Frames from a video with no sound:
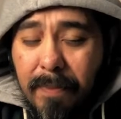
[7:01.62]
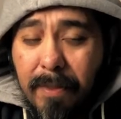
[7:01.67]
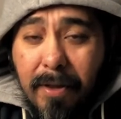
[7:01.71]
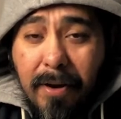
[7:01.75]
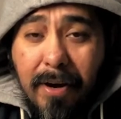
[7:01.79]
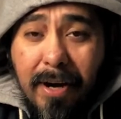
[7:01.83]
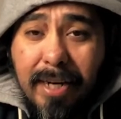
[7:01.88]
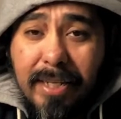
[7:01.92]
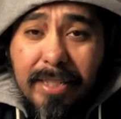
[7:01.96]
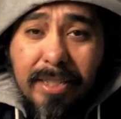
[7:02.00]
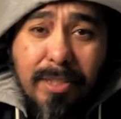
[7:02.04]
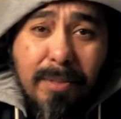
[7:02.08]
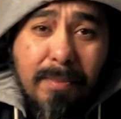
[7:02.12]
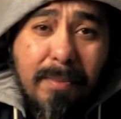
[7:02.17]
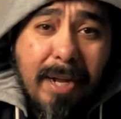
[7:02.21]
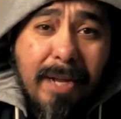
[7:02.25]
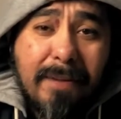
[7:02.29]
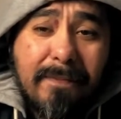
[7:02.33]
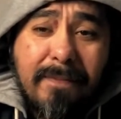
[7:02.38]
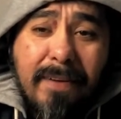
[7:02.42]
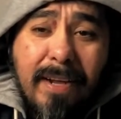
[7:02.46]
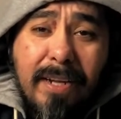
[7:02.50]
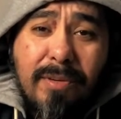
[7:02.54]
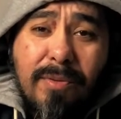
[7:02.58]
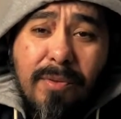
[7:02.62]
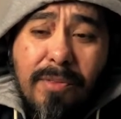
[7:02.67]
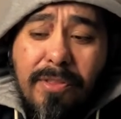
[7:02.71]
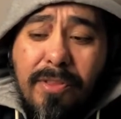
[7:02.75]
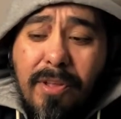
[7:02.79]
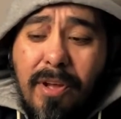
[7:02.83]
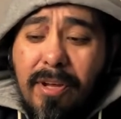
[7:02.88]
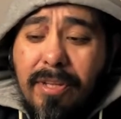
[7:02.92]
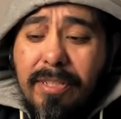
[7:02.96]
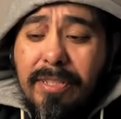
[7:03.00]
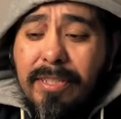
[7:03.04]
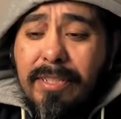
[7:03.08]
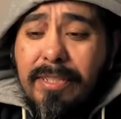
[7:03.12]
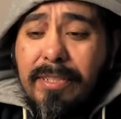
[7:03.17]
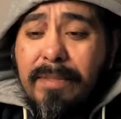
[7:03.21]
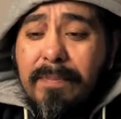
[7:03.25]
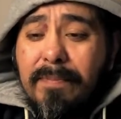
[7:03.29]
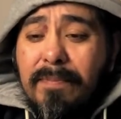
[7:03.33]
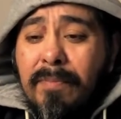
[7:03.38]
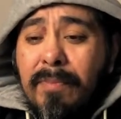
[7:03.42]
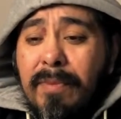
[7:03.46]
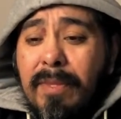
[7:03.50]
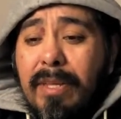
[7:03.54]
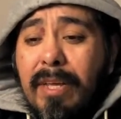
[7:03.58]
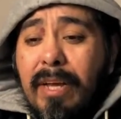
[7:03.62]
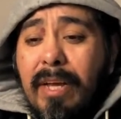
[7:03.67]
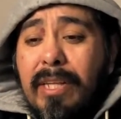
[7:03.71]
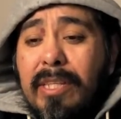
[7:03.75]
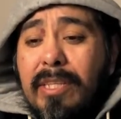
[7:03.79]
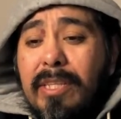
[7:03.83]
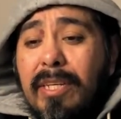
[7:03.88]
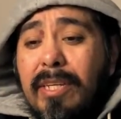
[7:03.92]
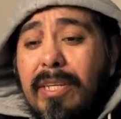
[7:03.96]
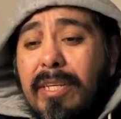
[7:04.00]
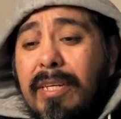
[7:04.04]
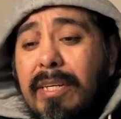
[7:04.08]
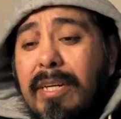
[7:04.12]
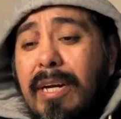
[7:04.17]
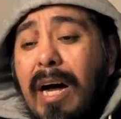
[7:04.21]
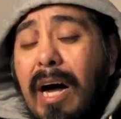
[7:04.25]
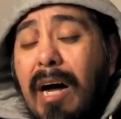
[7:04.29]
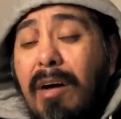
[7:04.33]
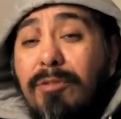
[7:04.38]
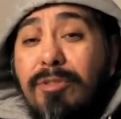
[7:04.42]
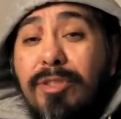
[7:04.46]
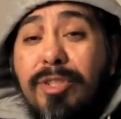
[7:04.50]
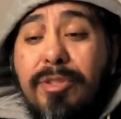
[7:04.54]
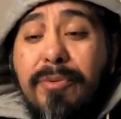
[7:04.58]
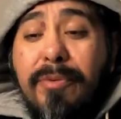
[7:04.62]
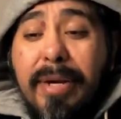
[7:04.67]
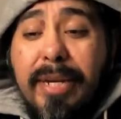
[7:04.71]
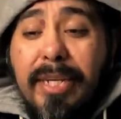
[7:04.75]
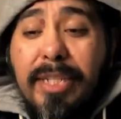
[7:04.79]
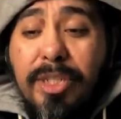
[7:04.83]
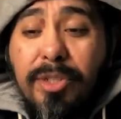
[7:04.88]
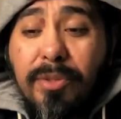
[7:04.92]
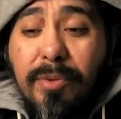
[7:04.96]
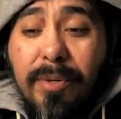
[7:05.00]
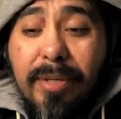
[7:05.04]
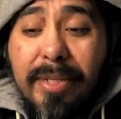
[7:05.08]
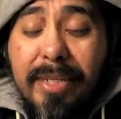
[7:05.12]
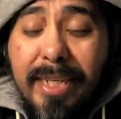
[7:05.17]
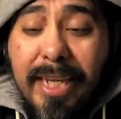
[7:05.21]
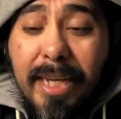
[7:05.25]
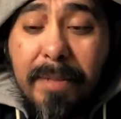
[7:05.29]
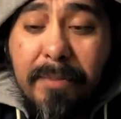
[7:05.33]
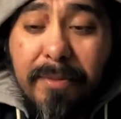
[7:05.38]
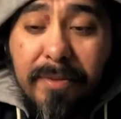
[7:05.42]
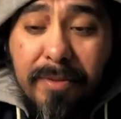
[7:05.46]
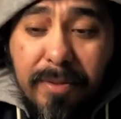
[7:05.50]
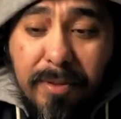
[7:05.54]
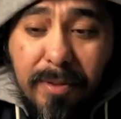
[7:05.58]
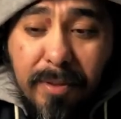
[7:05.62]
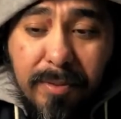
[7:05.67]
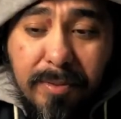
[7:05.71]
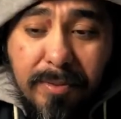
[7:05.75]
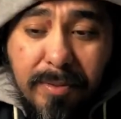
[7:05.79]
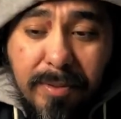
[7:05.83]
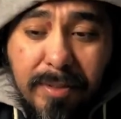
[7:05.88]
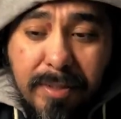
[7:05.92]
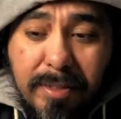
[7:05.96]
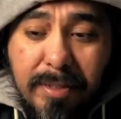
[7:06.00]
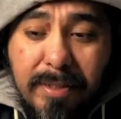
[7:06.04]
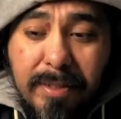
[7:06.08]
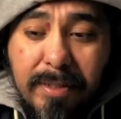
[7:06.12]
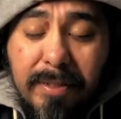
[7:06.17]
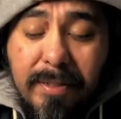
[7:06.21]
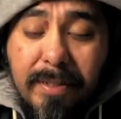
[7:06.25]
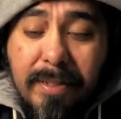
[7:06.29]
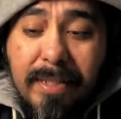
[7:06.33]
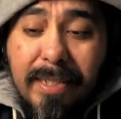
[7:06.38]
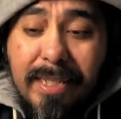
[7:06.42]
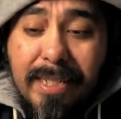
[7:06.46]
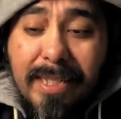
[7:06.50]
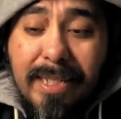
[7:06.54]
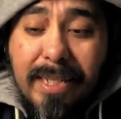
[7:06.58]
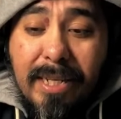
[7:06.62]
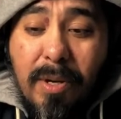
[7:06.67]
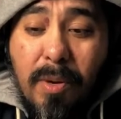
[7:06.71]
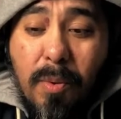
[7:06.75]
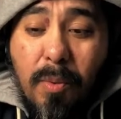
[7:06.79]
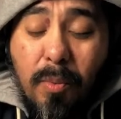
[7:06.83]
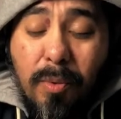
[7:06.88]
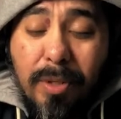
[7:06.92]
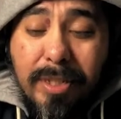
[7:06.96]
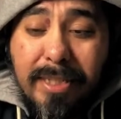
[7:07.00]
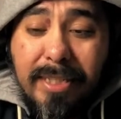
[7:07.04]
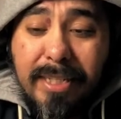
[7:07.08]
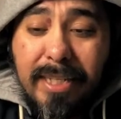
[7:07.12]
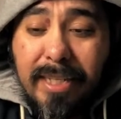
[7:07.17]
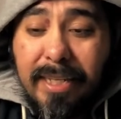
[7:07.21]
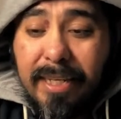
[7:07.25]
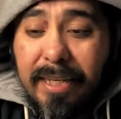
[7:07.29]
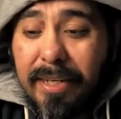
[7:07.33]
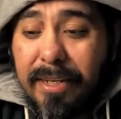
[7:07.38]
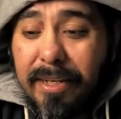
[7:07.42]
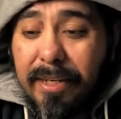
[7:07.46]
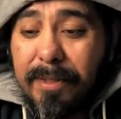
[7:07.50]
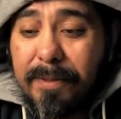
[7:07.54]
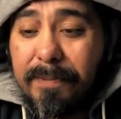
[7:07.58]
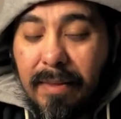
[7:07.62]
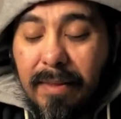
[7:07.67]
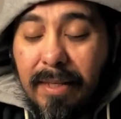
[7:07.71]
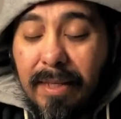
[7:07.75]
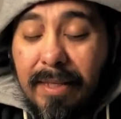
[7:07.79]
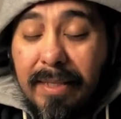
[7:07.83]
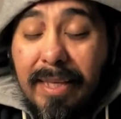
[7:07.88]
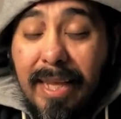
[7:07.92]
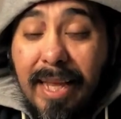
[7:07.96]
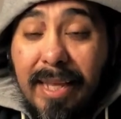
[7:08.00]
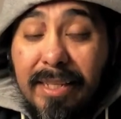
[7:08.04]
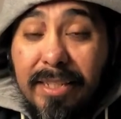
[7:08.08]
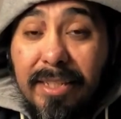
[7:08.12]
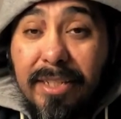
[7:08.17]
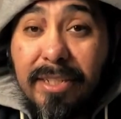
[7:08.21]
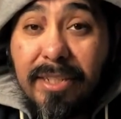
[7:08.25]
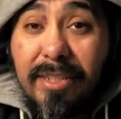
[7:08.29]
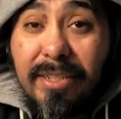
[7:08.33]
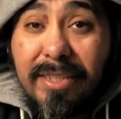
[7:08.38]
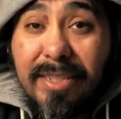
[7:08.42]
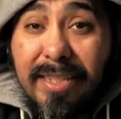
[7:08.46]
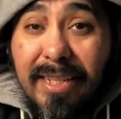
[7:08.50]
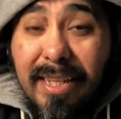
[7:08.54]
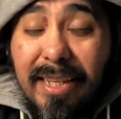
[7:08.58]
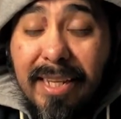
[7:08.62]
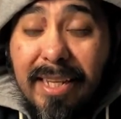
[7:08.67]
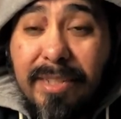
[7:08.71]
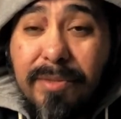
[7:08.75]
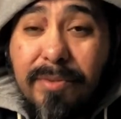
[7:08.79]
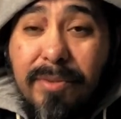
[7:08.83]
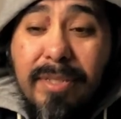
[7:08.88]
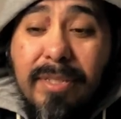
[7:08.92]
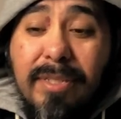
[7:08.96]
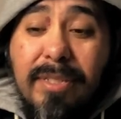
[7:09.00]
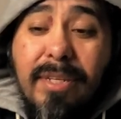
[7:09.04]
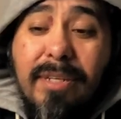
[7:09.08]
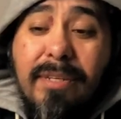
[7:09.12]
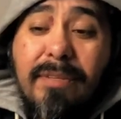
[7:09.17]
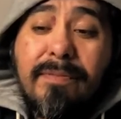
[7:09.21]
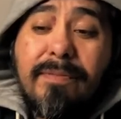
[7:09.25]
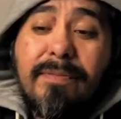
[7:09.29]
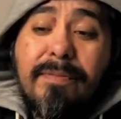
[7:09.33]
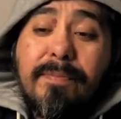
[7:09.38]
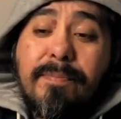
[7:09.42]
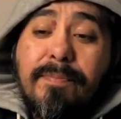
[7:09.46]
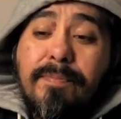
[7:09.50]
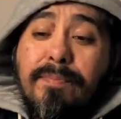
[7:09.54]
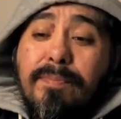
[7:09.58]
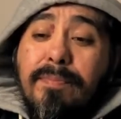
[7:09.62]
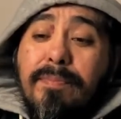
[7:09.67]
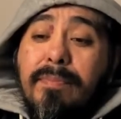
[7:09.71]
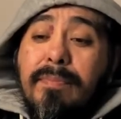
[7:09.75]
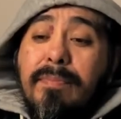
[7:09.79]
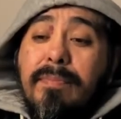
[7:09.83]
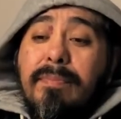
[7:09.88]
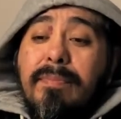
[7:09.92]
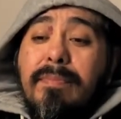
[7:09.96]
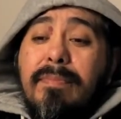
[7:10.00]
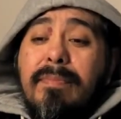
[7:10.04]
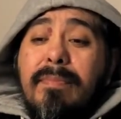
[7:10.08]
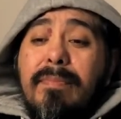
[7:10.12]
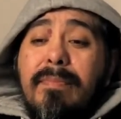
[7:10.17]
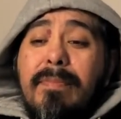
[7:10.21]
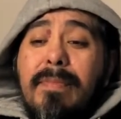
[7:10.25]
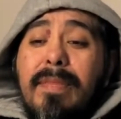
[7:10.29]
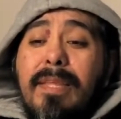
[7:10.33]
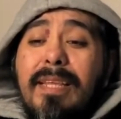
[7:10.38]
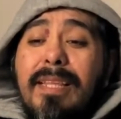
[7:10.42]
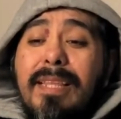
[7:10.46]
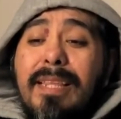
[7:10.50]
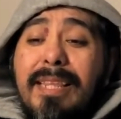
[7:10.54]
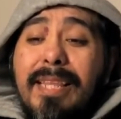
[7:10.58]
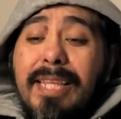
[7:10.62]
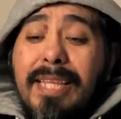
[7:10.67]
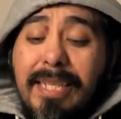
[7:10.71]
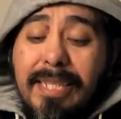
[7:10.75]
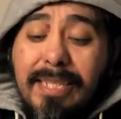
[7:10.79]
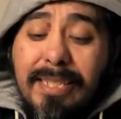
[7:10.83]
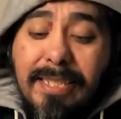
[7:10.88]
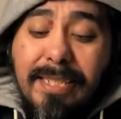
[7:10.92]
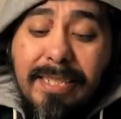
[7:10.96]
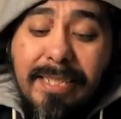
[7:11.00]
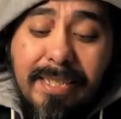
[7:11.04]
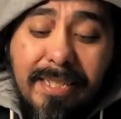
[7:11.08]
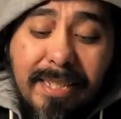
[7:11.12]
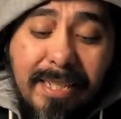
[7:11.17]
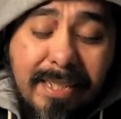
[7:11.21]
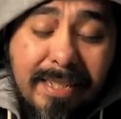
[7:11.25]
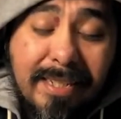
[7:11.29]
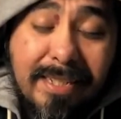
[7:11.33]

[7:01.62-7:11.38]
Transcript: All right, so my final thoughts on the House Greyjoy Game of Thrones whiskey here, the Talisker Select Reserve. This,